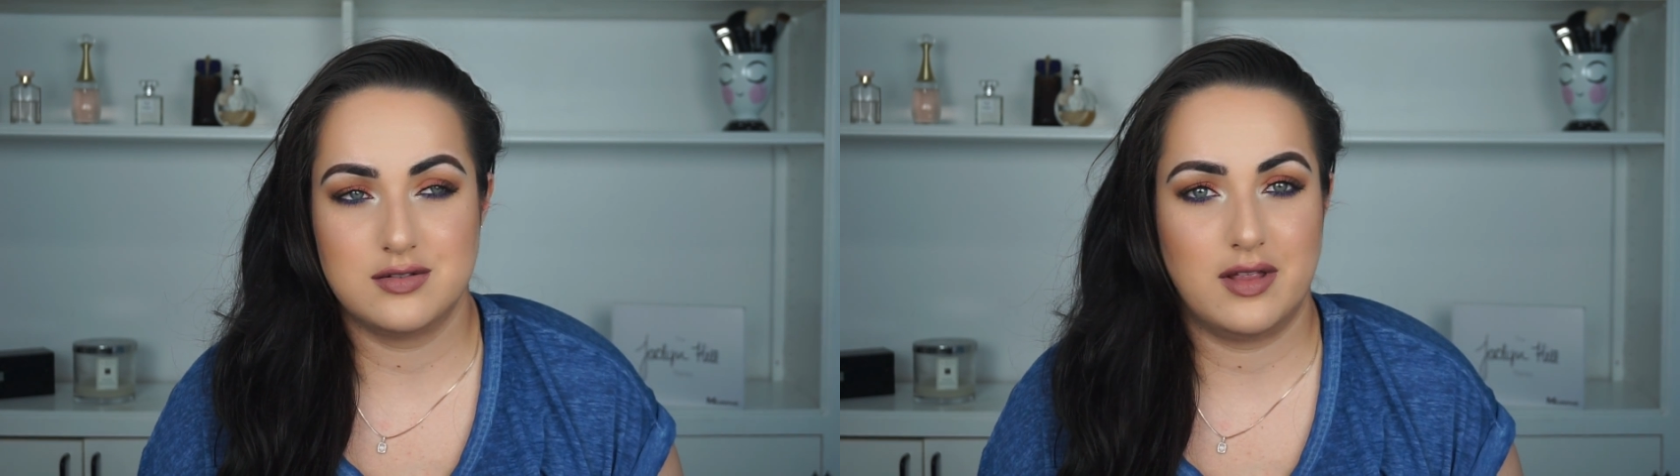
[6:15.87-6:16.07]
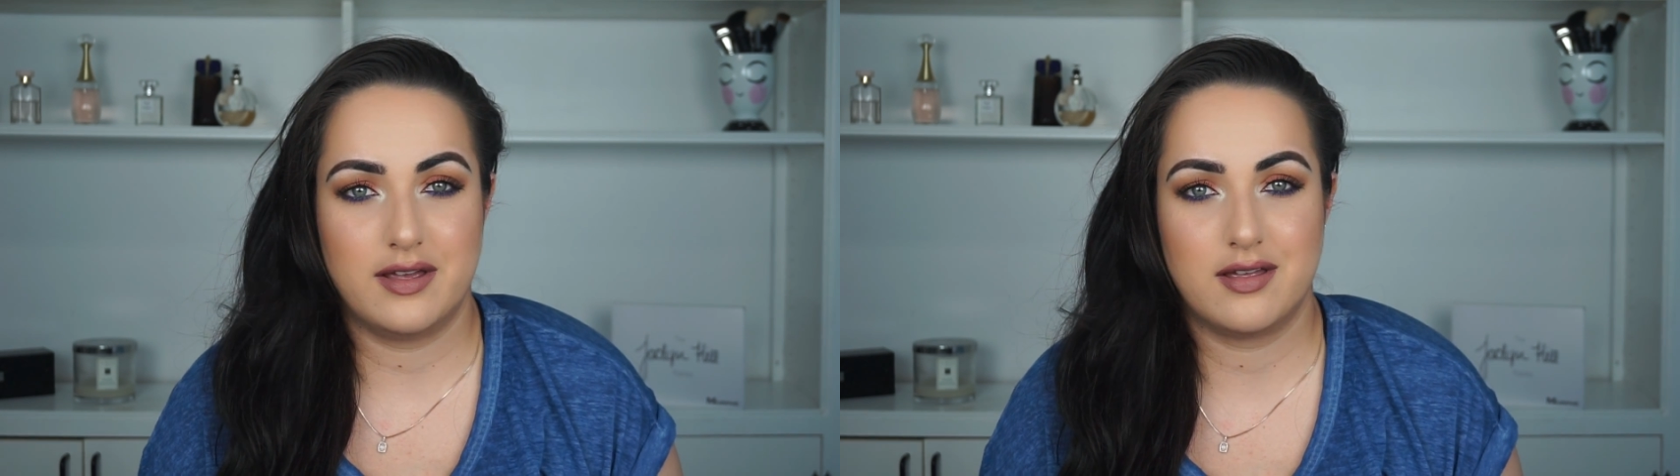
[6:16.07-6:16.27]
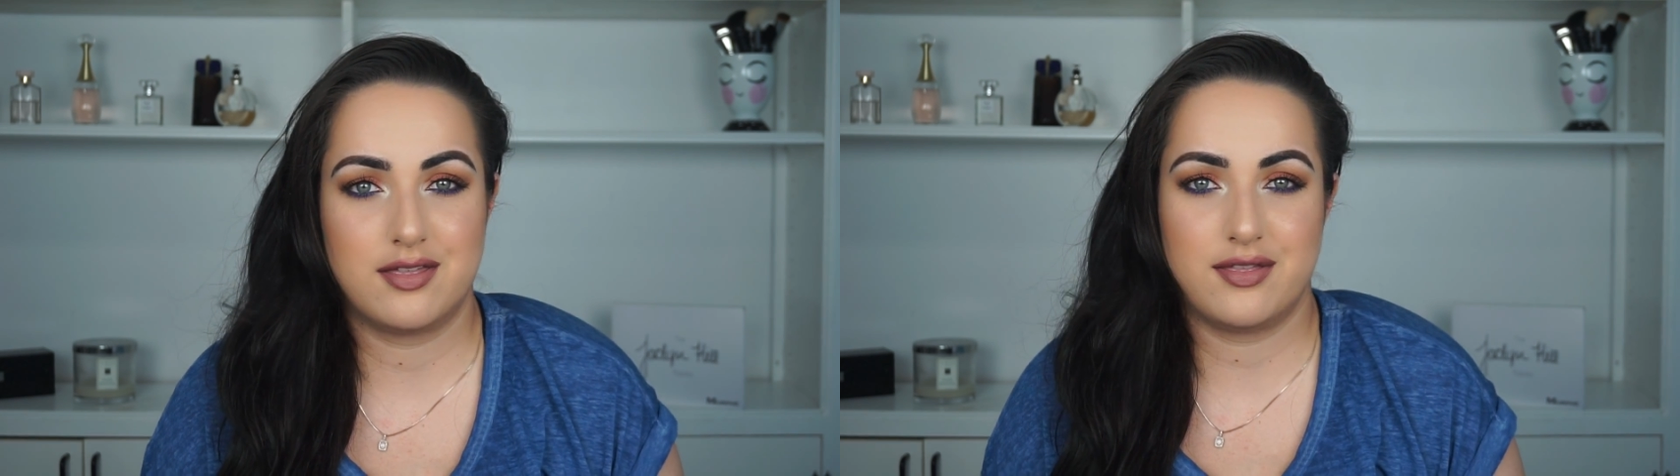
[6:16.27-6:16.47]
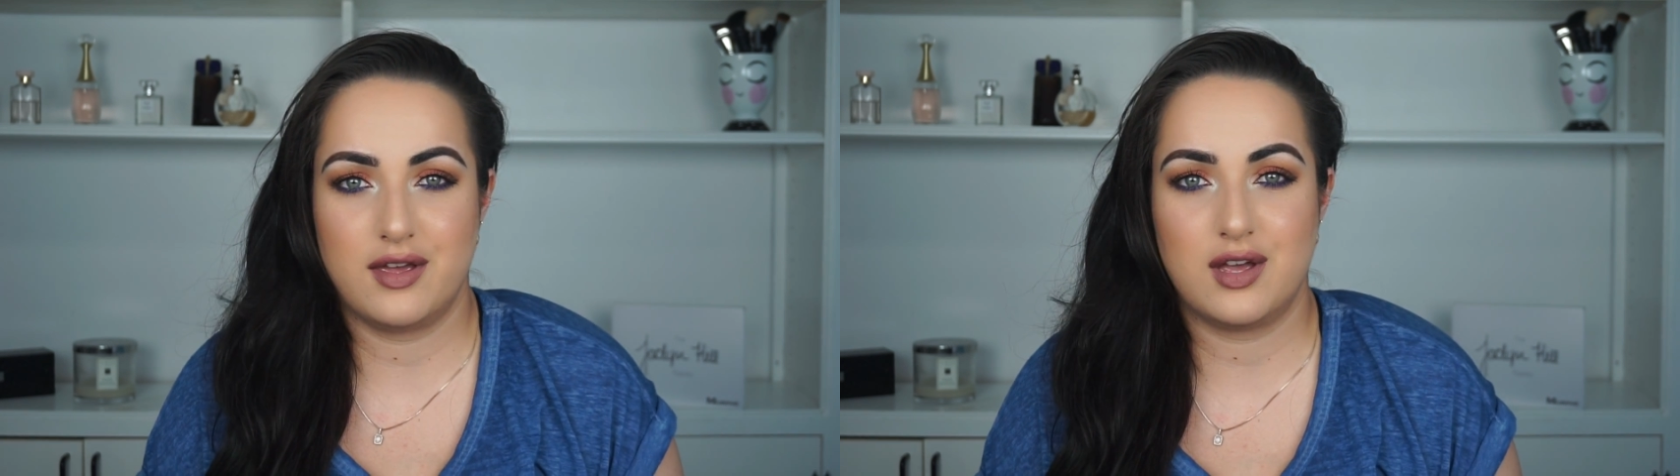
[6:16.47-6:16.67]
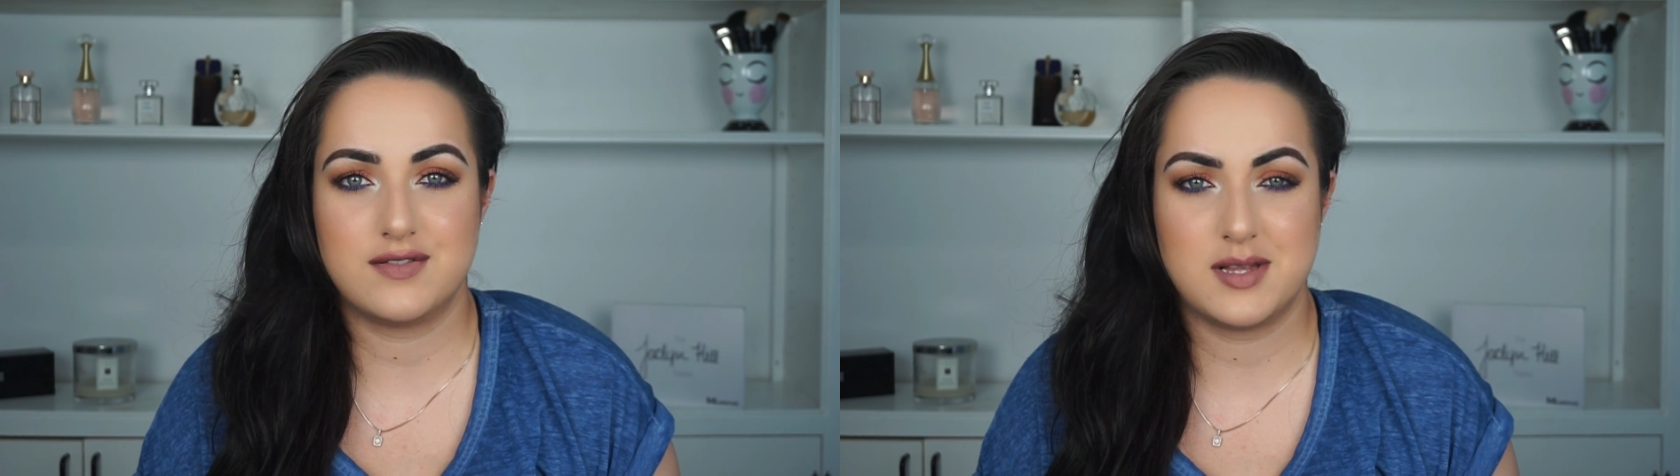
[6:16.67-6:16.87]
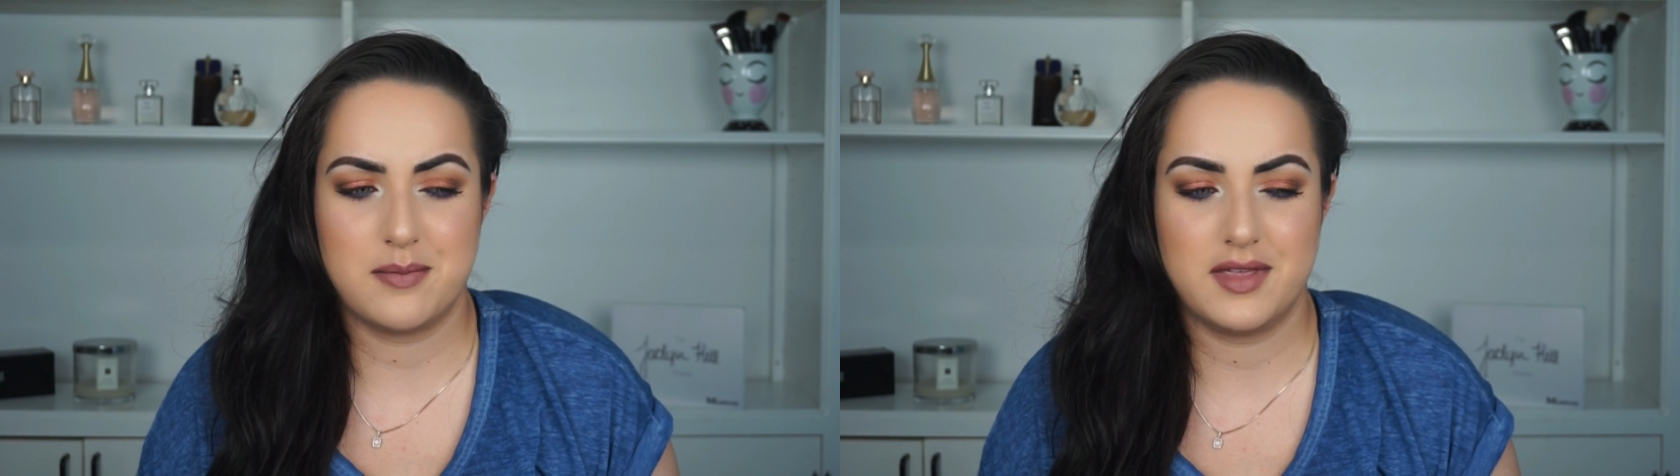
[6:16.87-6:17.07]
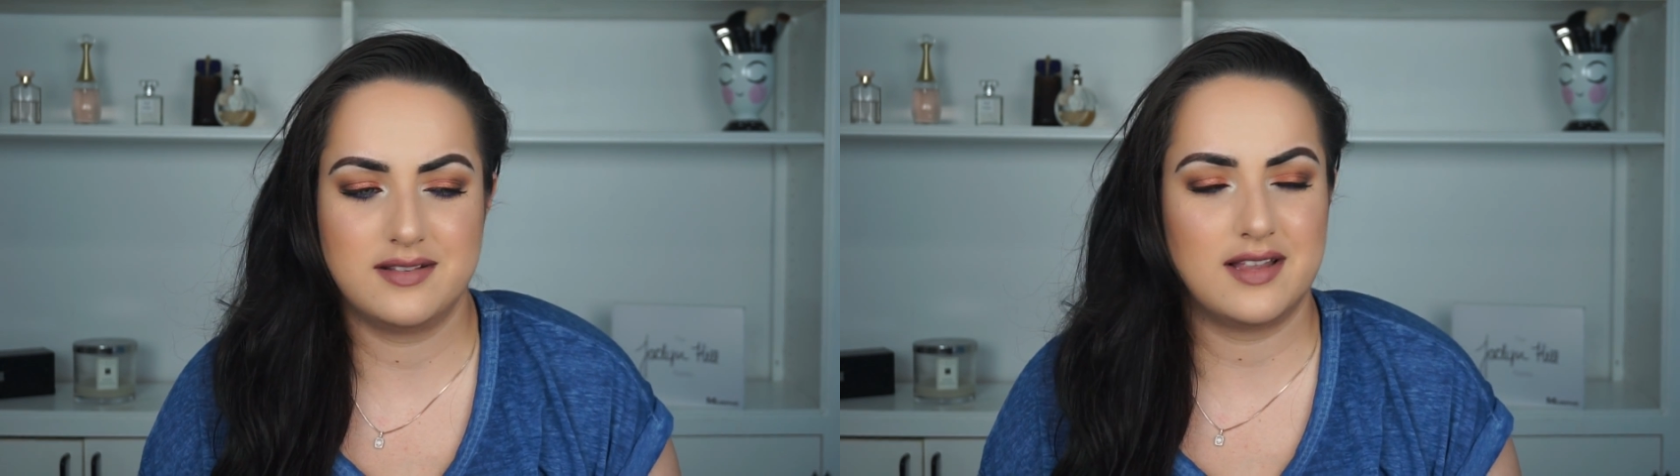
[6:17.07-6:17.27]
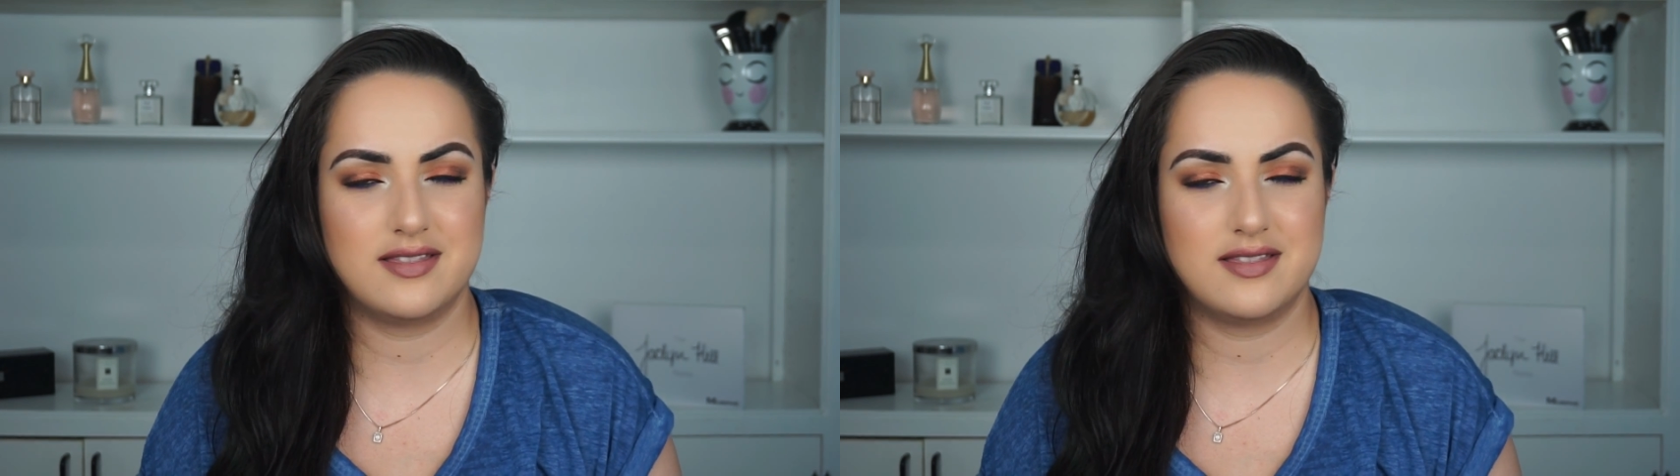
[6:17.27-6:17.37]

to like think of something